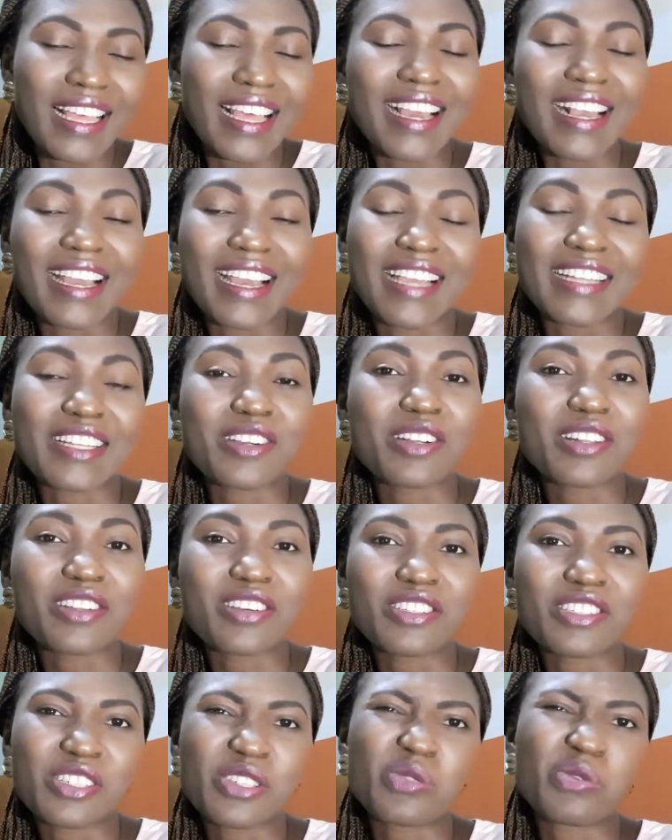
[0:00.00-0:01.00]

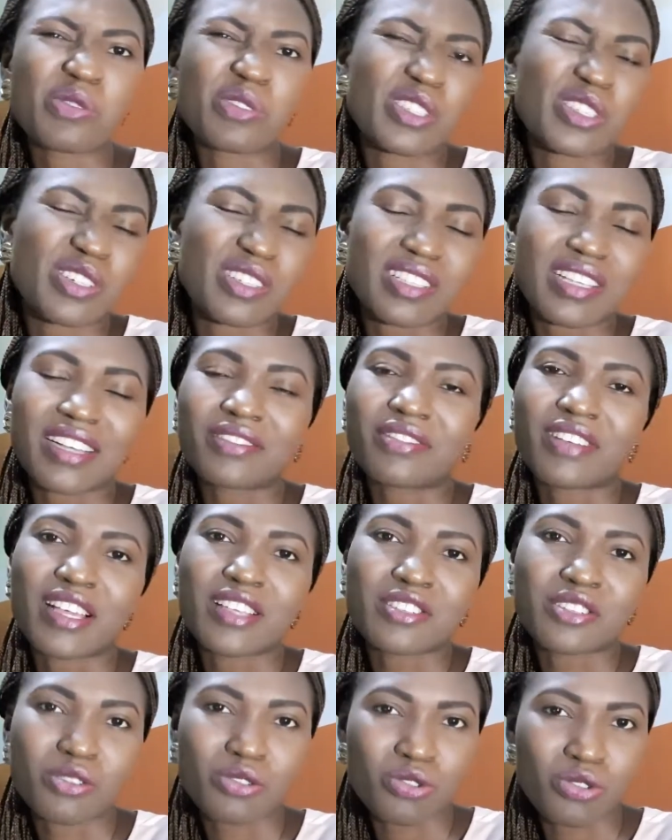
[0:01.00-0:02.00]
gynecologists, will just
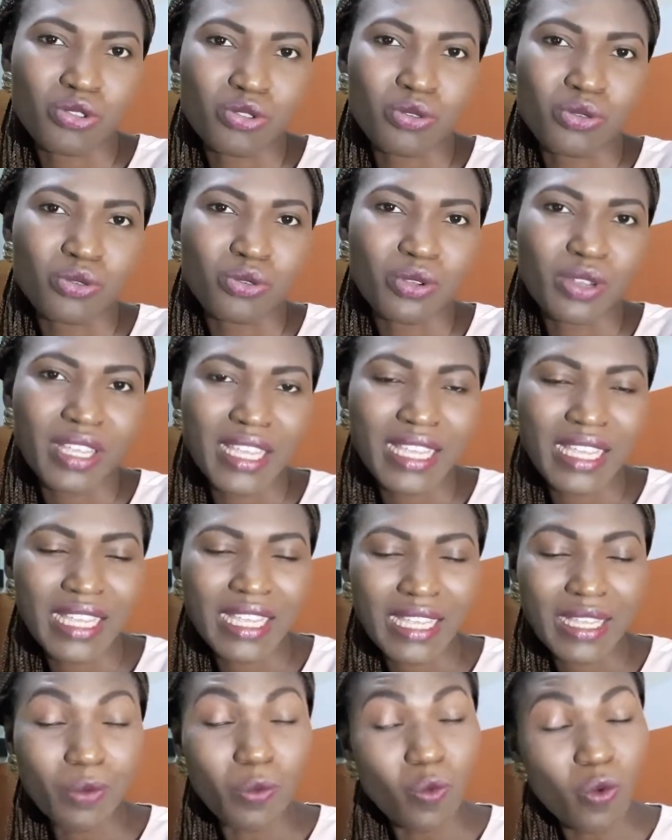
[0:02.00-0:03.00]
advise you to
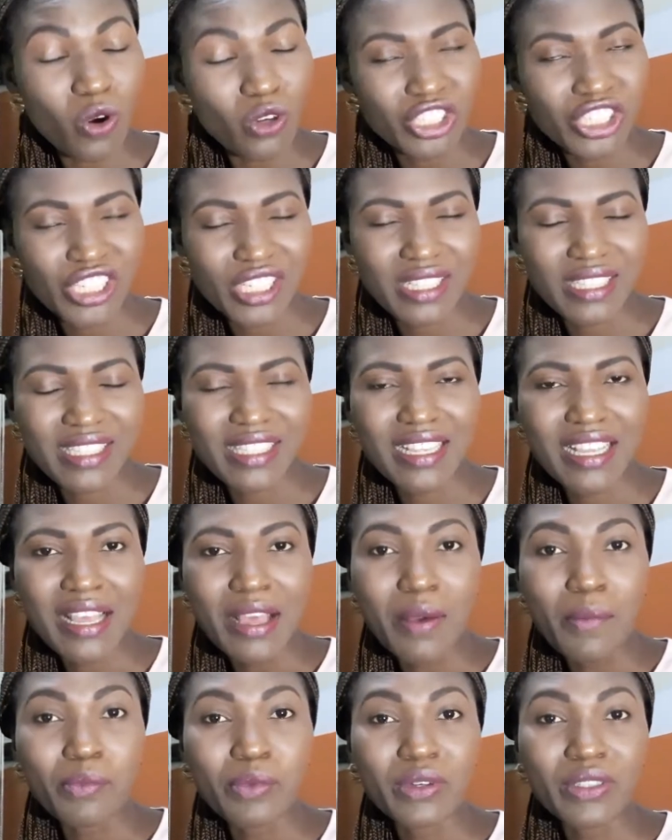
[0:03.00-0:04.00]
watch it.
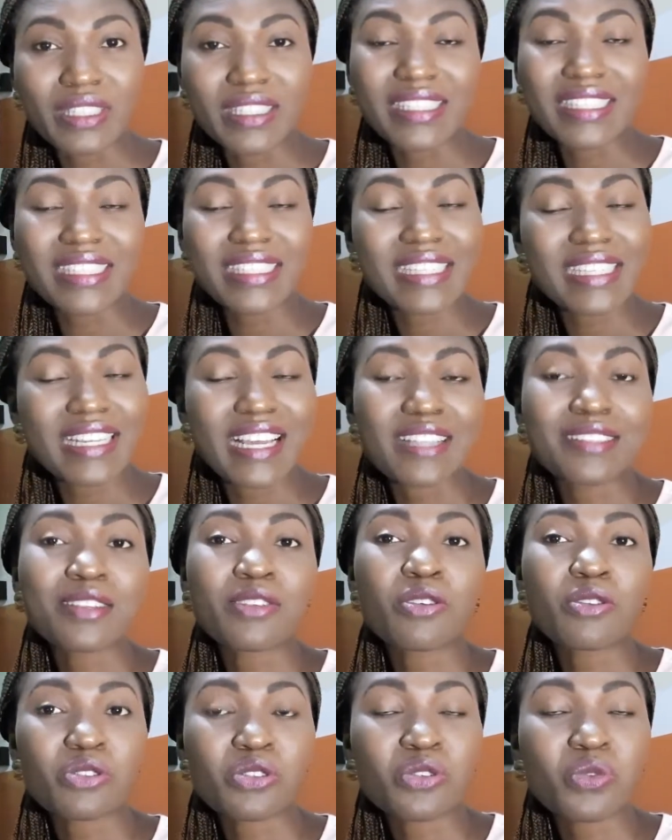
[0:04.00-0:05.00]
But this thing has
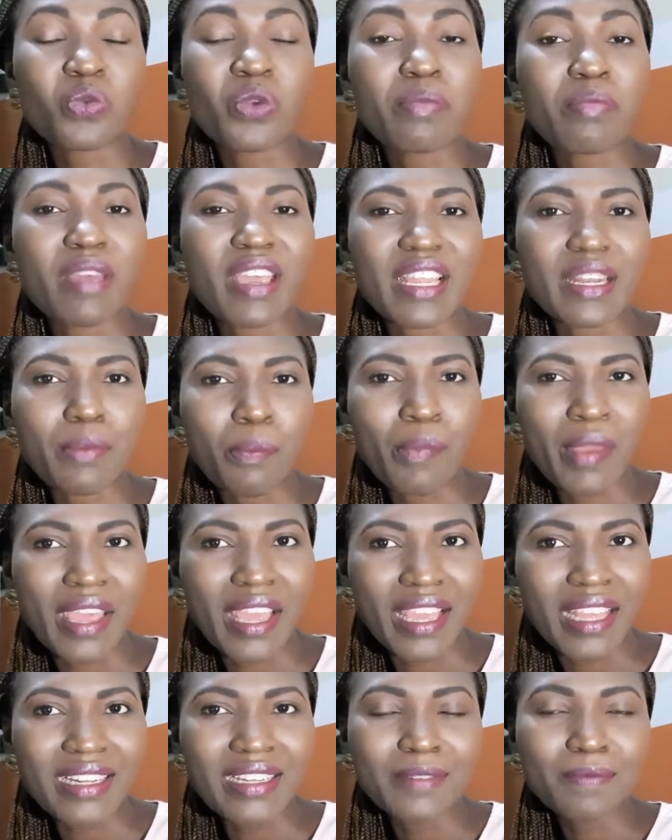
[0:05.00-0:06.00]
caused women
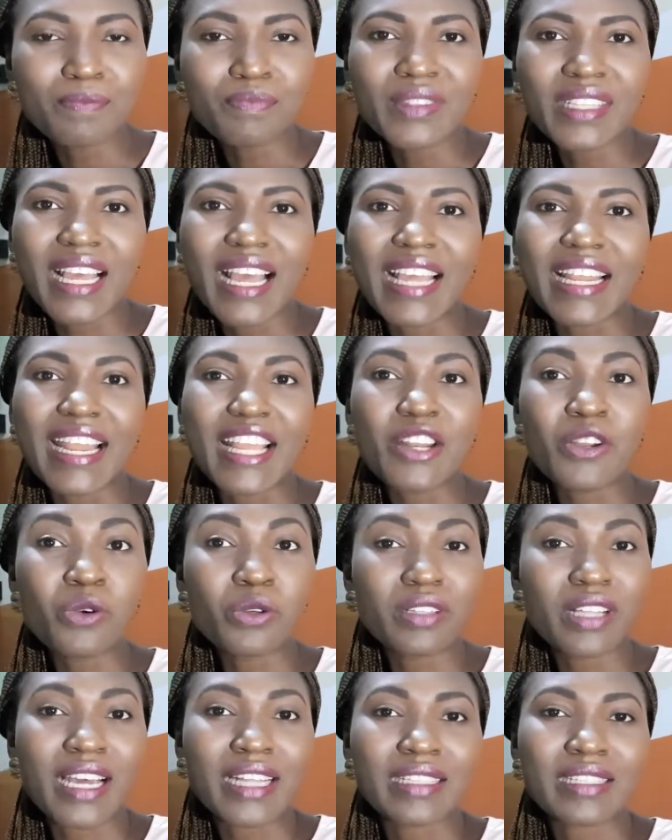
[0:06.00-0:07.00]
pain, and I know
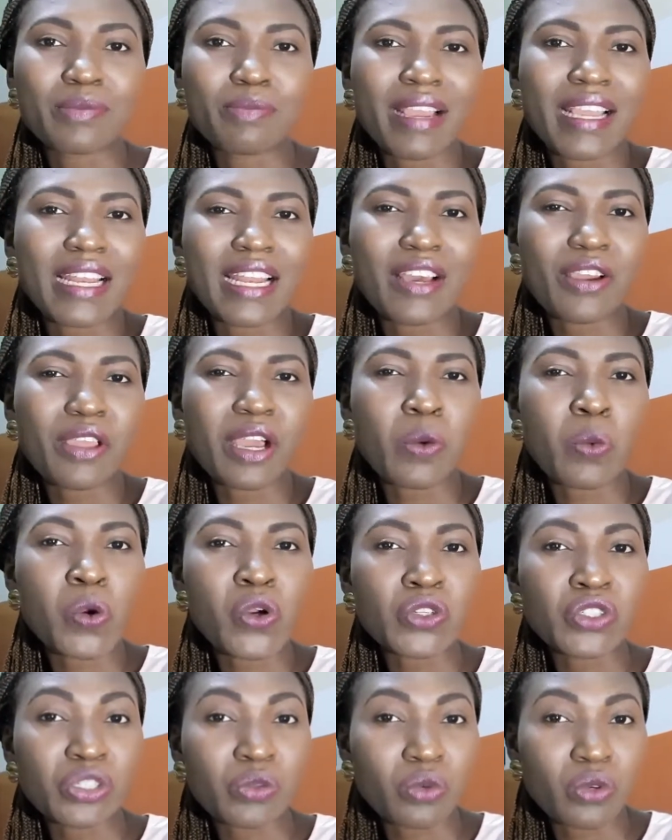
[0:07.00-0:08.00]
that by now you're
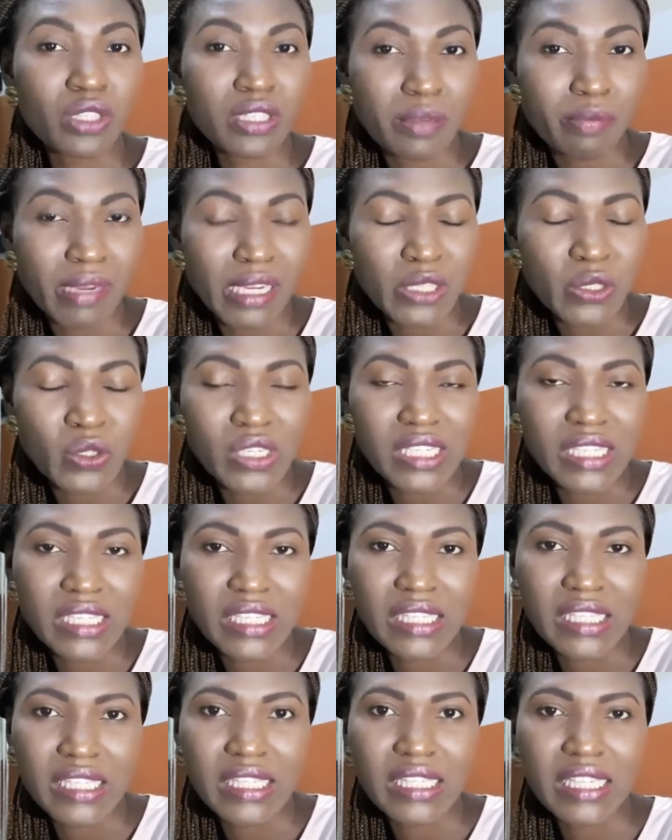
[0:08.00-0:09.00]
wondering what a Bartholin
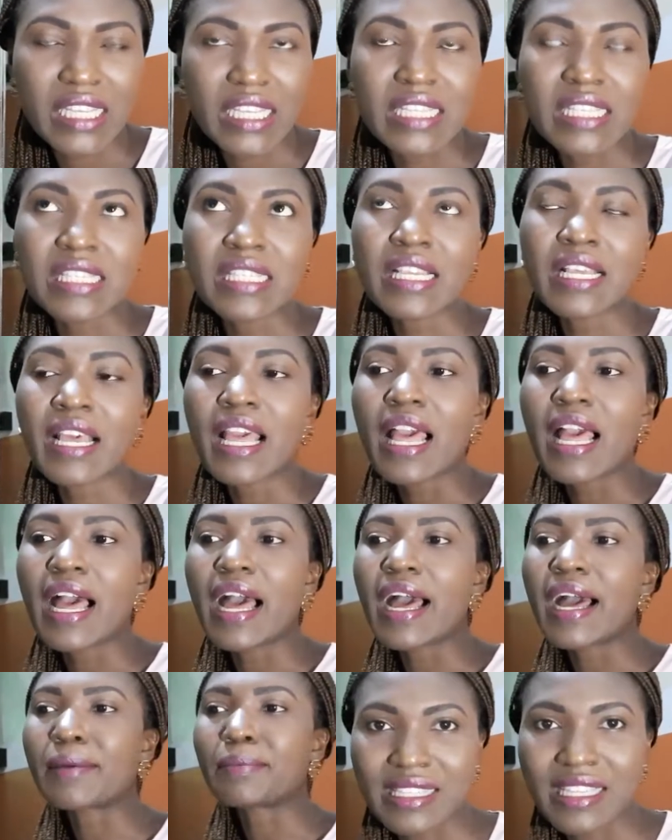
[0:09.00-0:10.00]
cyst is.
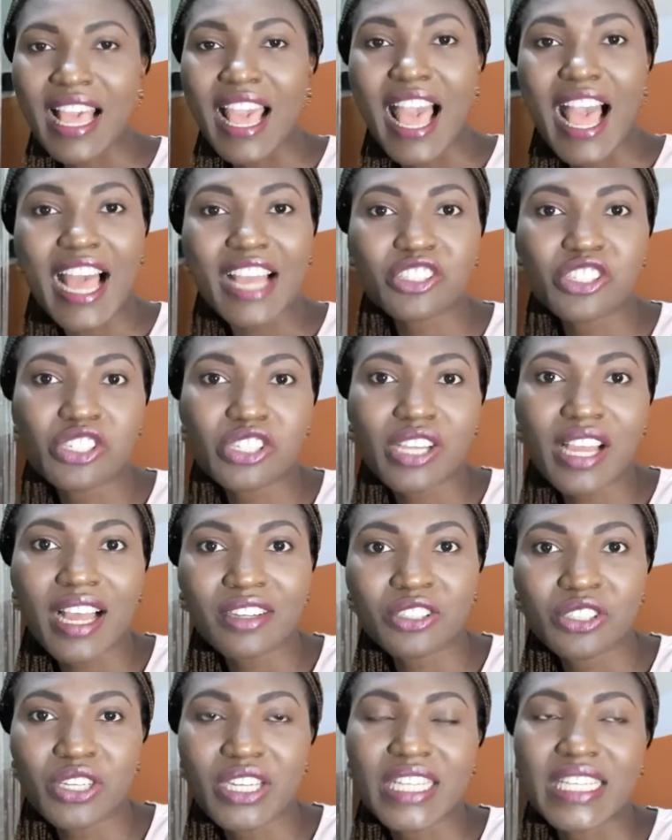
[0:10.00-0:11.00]

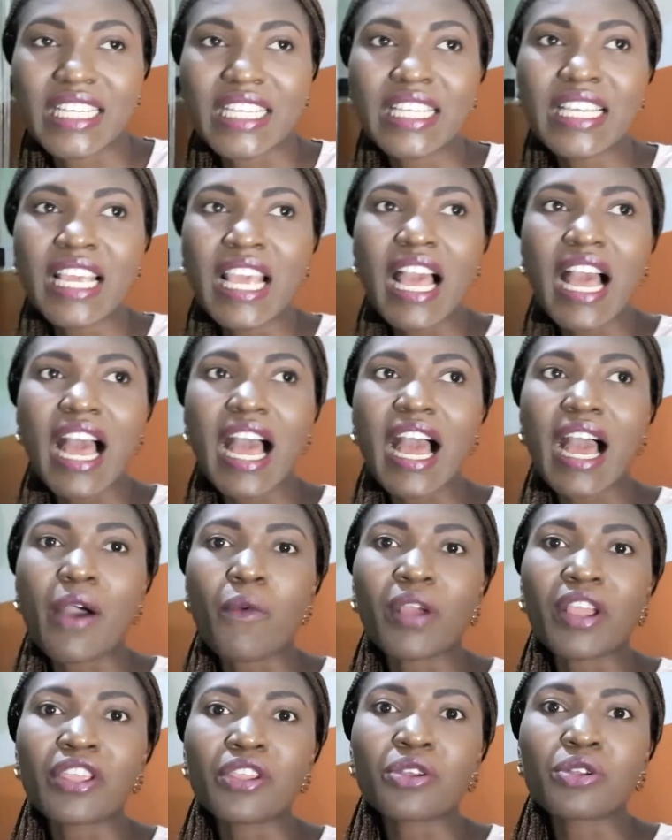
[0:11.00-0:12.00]
Actually,
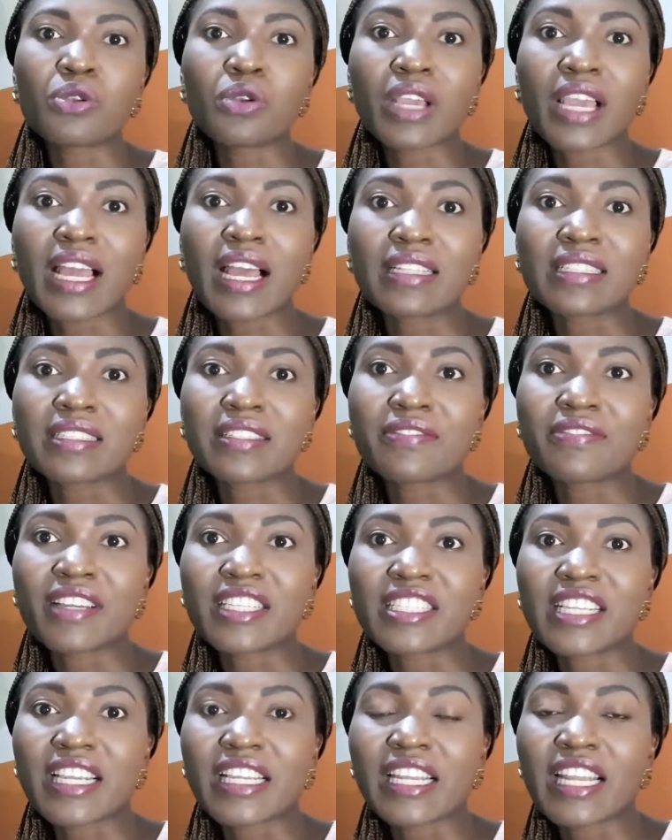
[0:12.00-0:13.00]
when you look at the
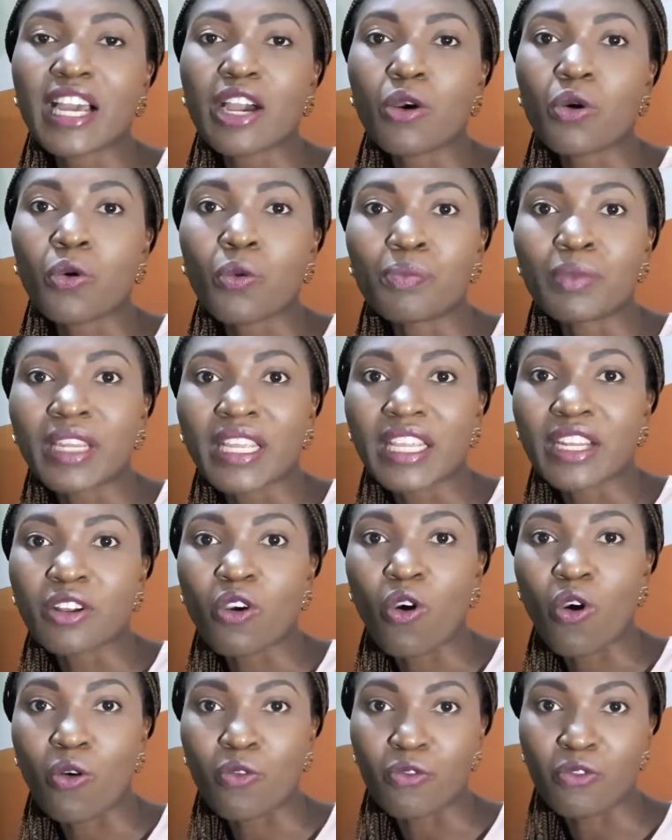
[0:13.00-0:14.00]
vaginal opening
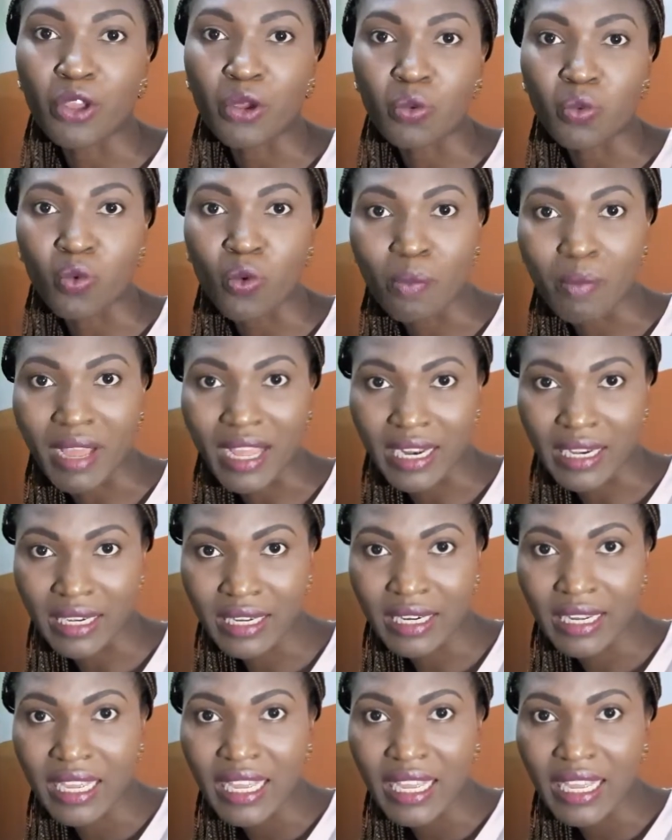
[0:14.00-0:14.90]
of a woman,